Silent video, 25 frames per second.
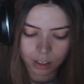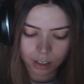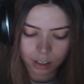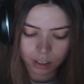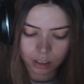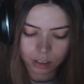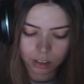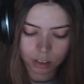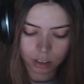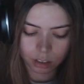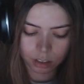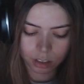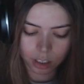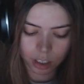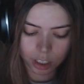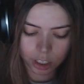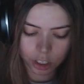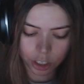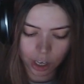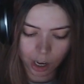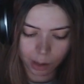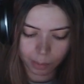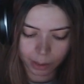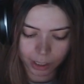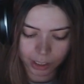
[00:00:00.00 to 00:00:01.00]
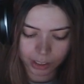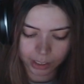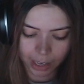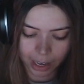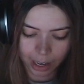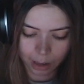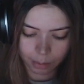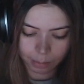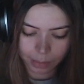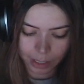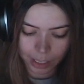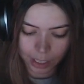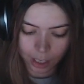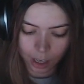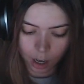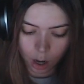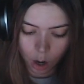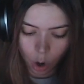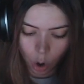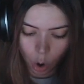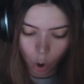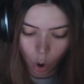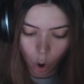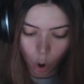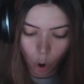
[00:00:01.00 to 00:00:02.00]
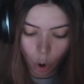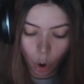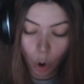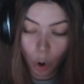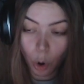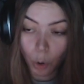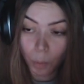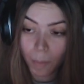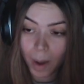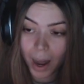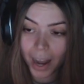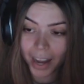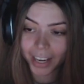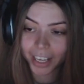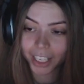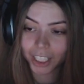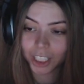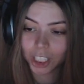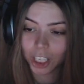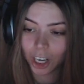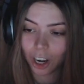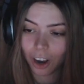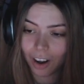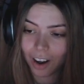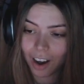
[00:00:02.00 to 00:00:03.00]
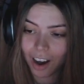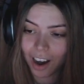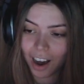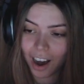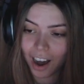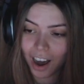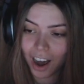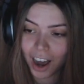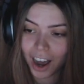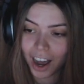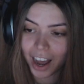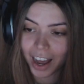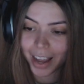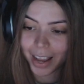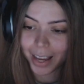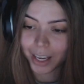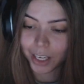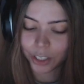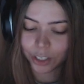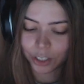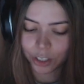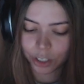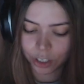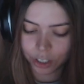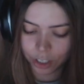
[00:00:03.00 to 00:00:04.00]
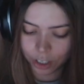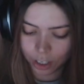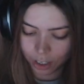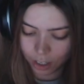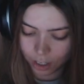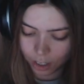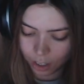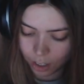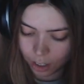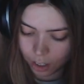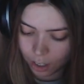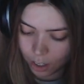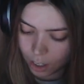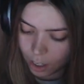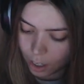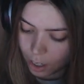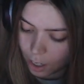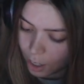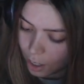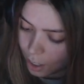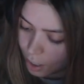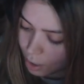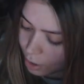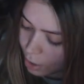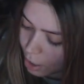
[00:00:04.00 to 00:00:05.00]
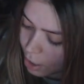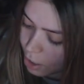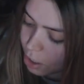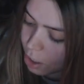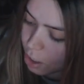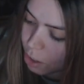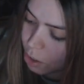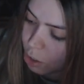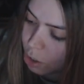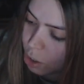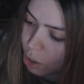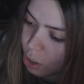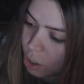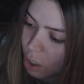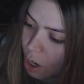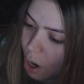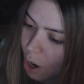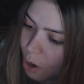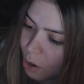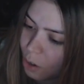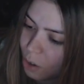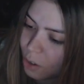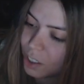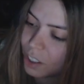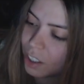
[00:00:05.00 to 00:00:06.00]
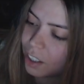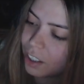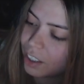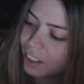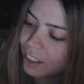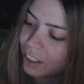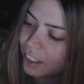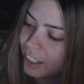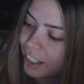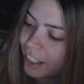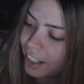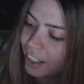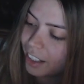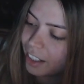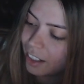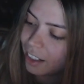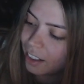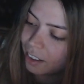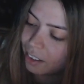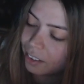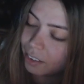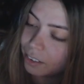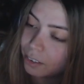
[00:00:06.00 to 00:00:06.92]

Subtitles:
So good job on that, Mia. Oh my gosh! This is so good!